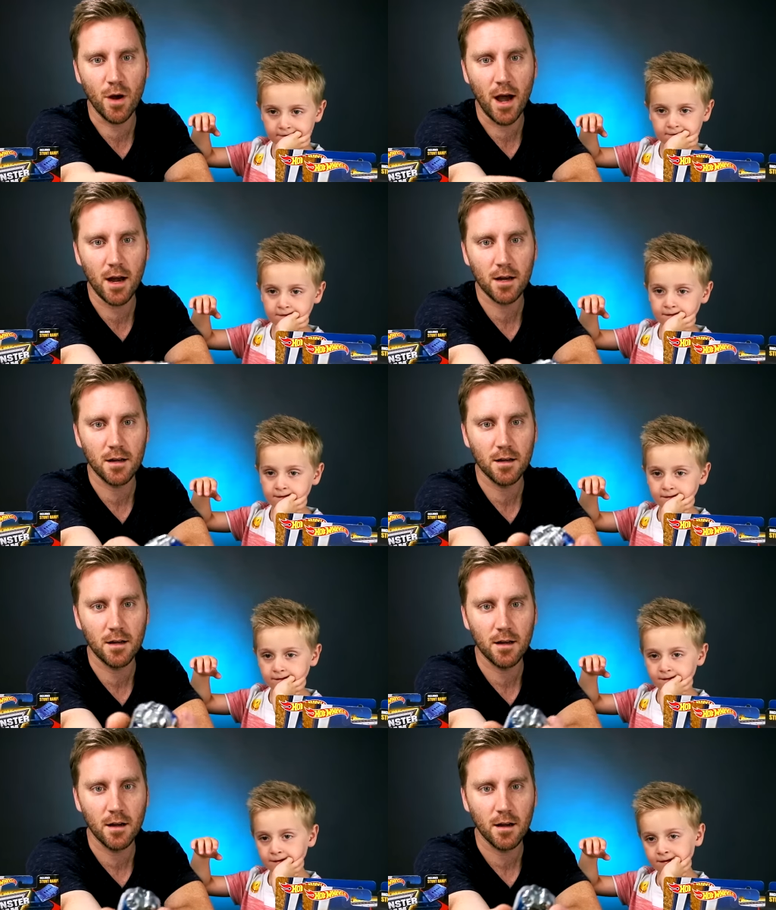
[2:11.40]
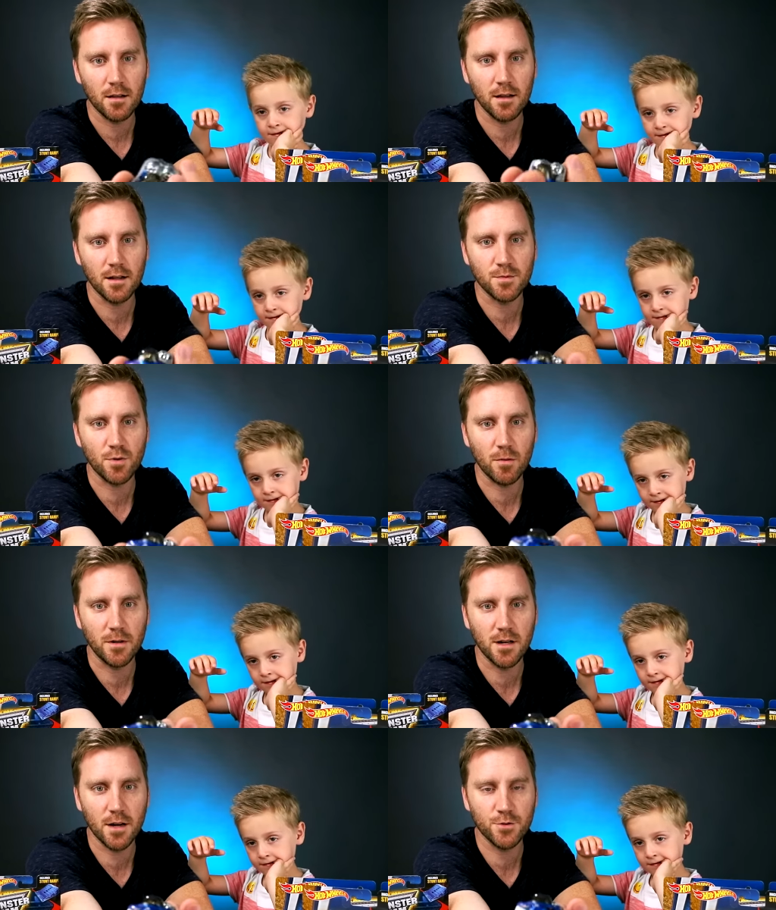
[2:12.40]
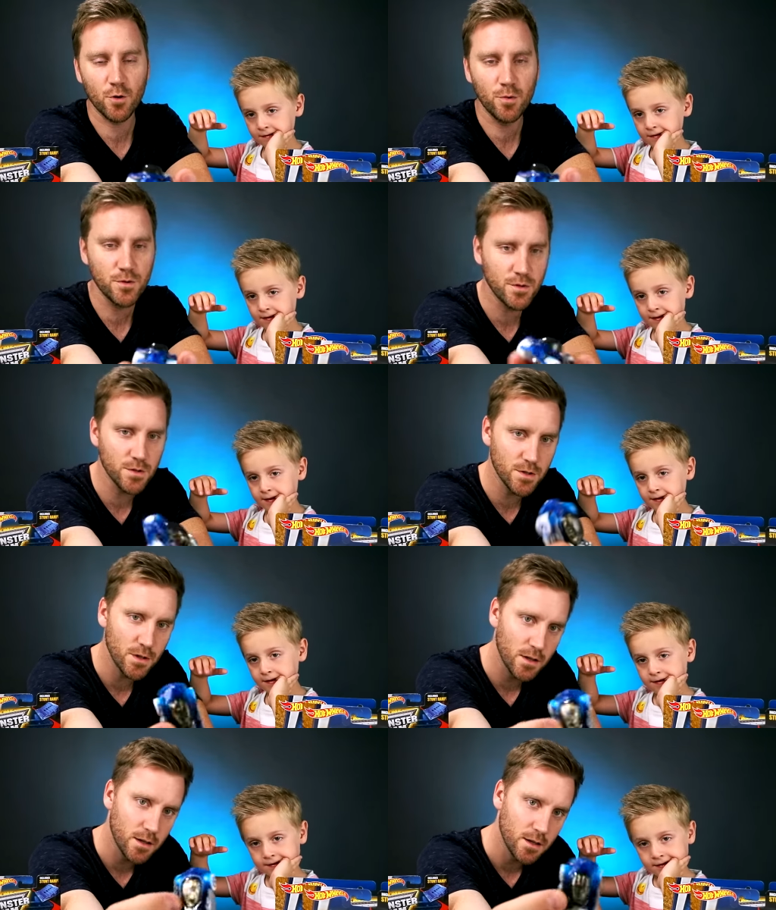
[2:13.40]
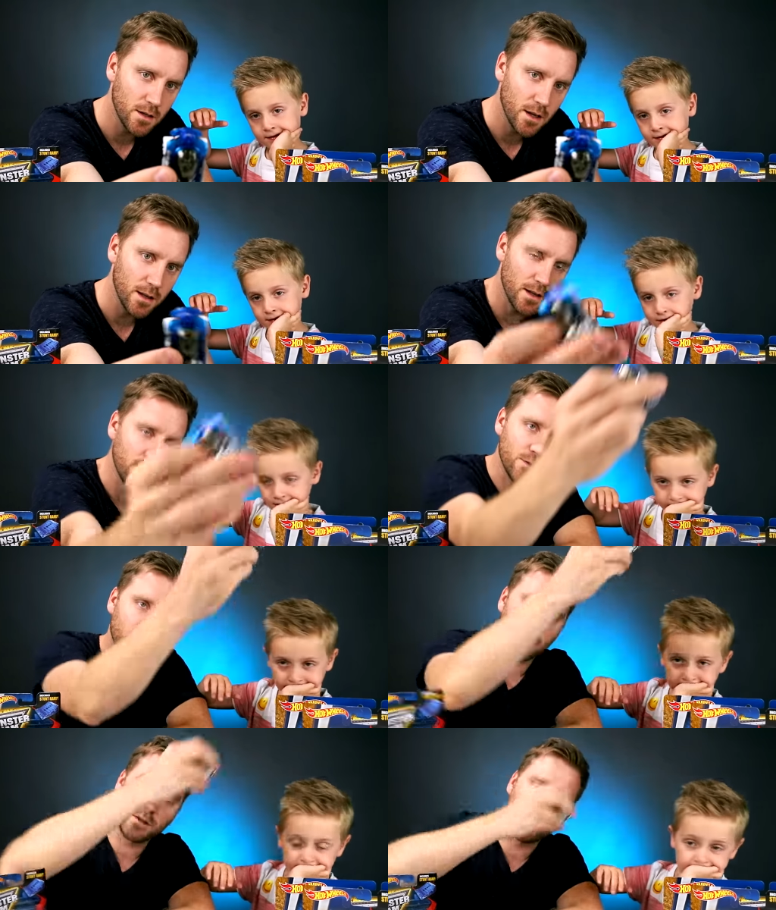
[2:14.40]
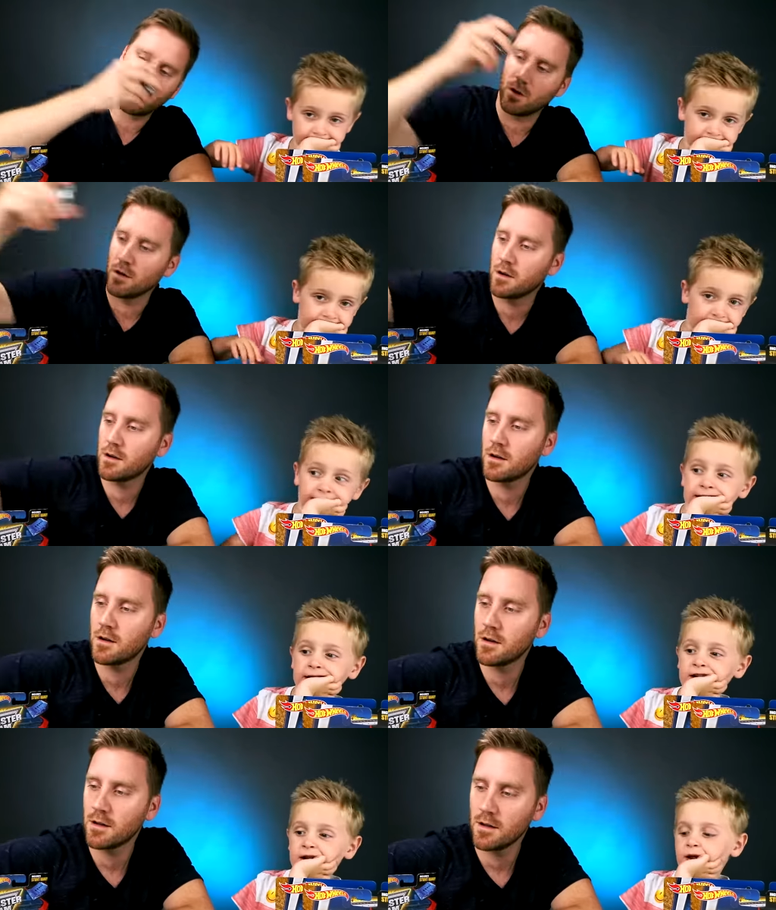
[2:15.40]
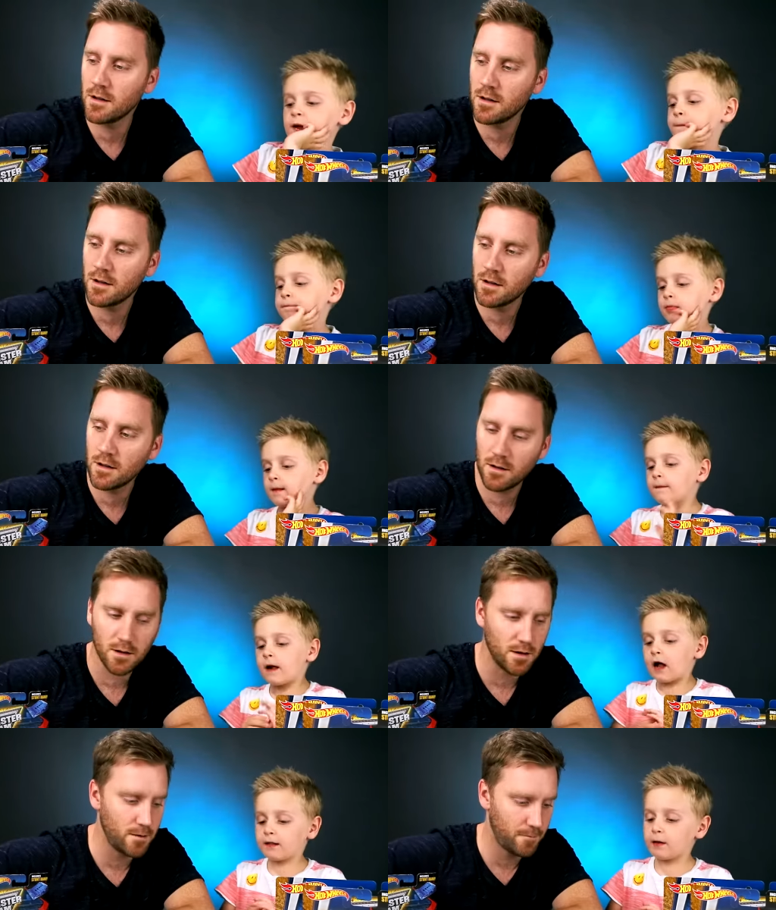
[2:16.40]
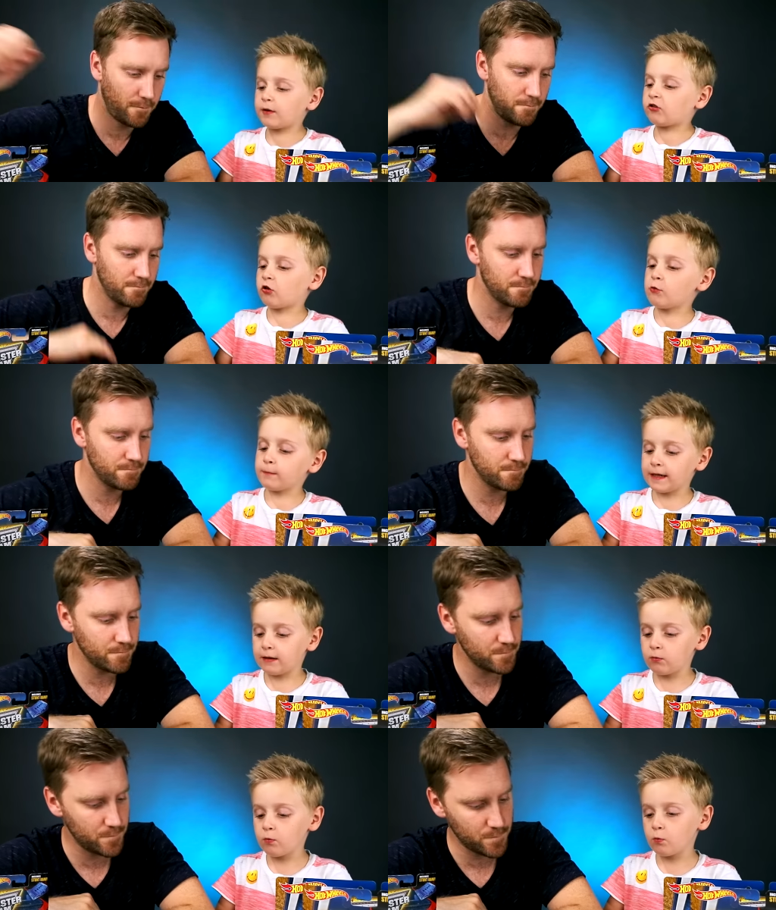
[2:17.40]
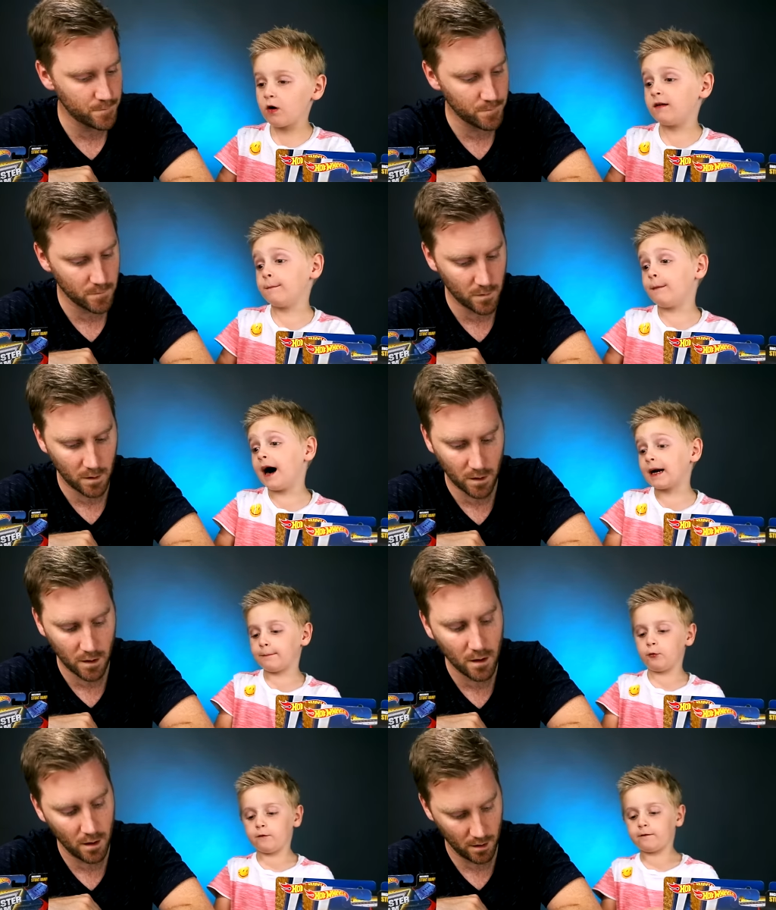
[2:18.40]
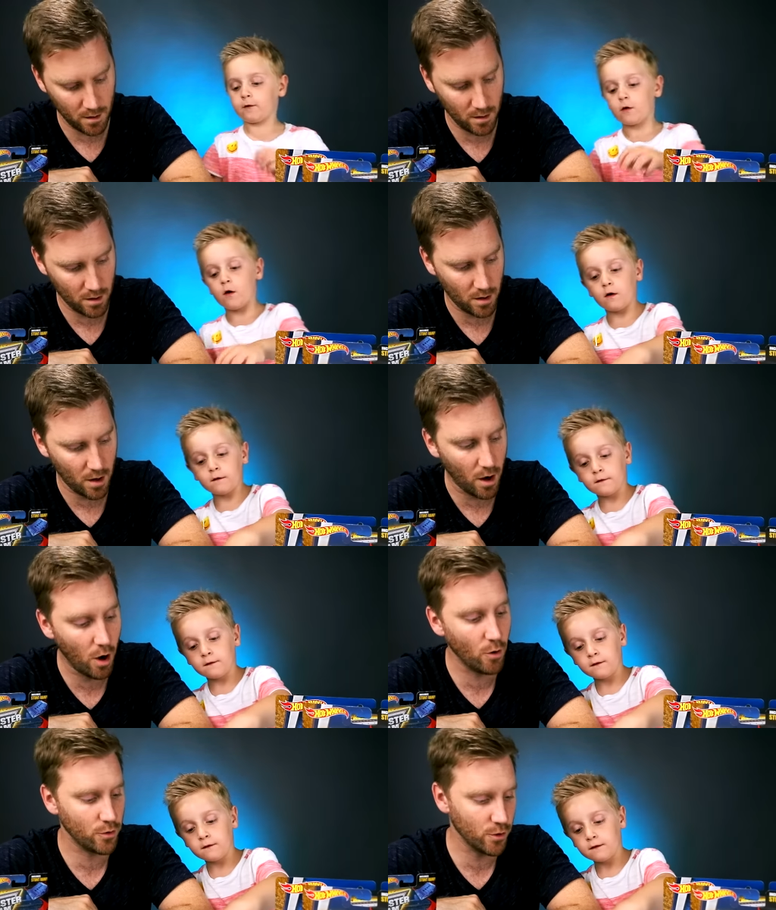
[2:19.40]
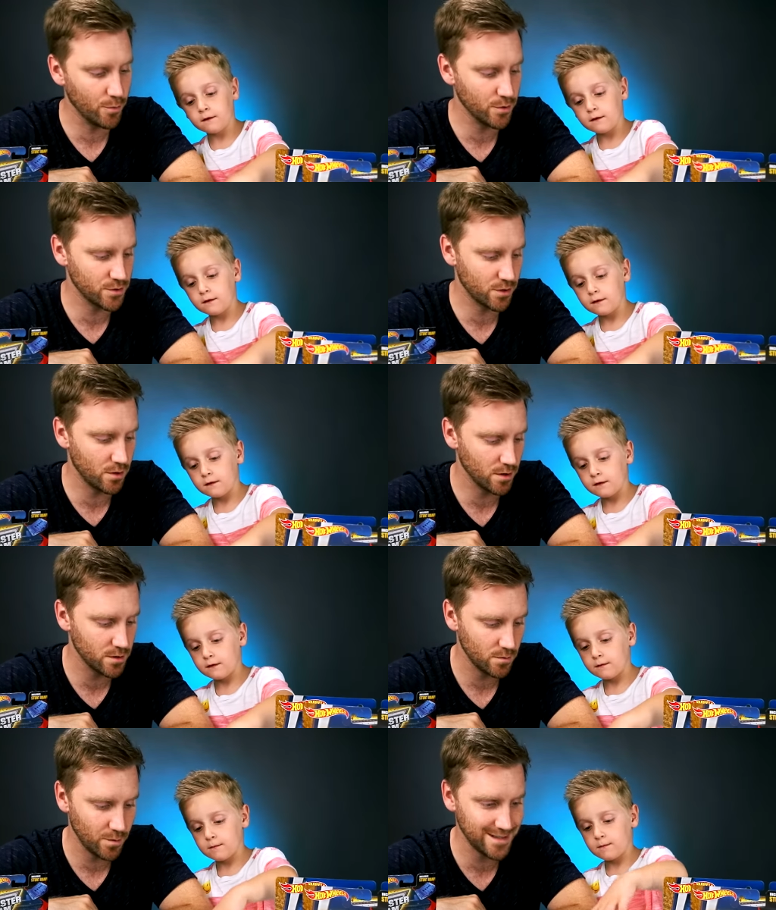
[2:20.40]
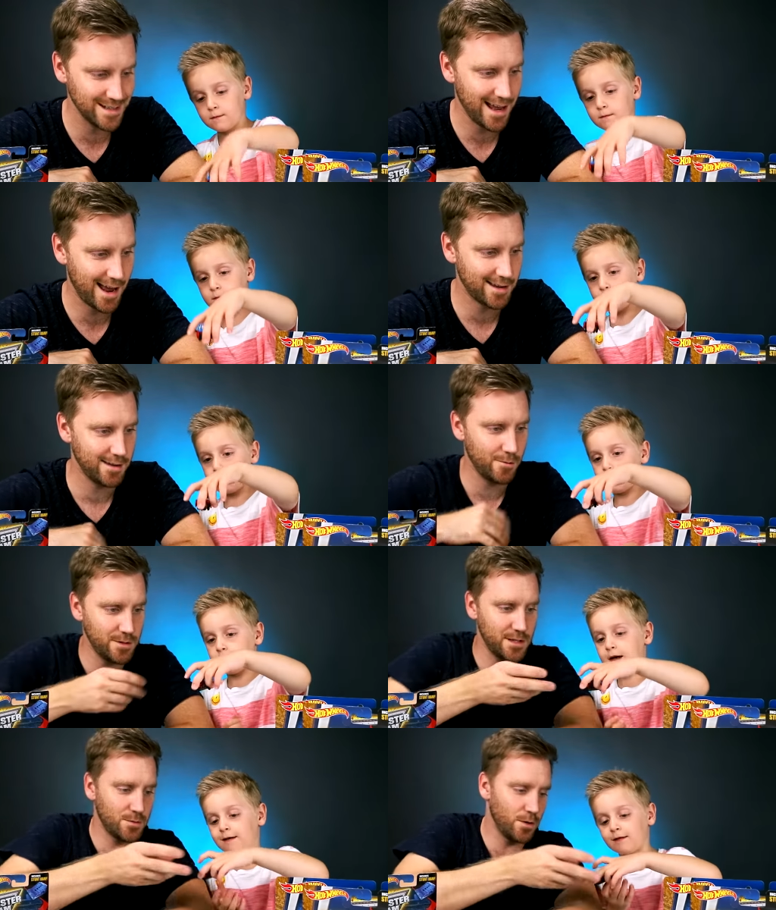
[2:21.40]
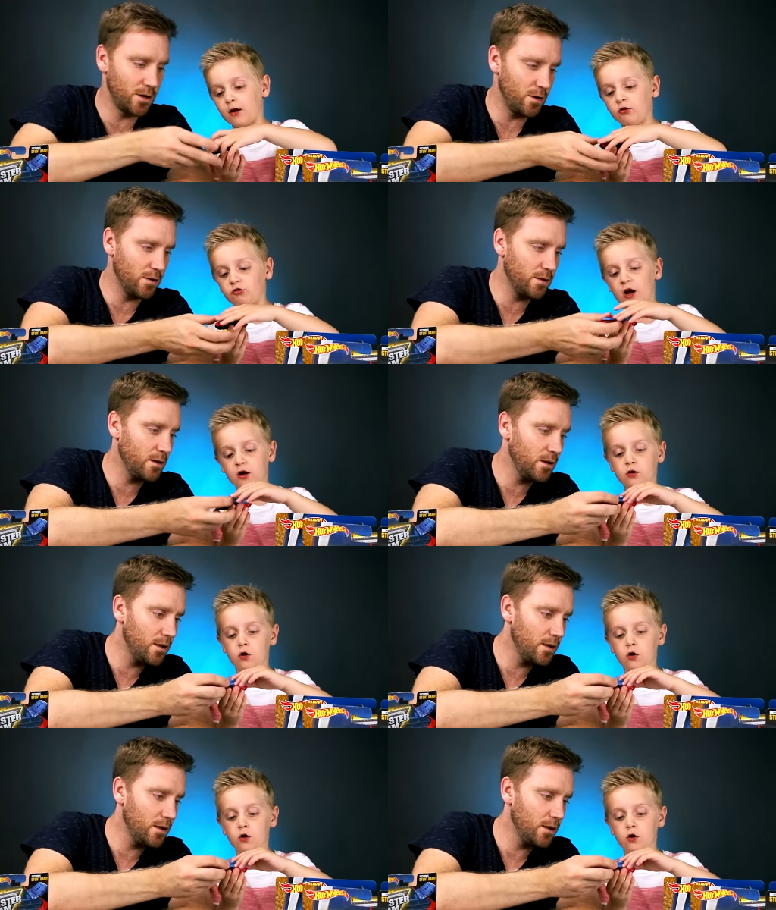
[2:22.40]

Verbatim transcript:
Speaker 1: back. I think that's probably nitro boosters. I think that's a really cool car.
Speaker 2: Let me show me one of my booster cars.
Speaker 1: Oh, your booster cars. What's that? What's
Speaker 2: this one called? It's a jet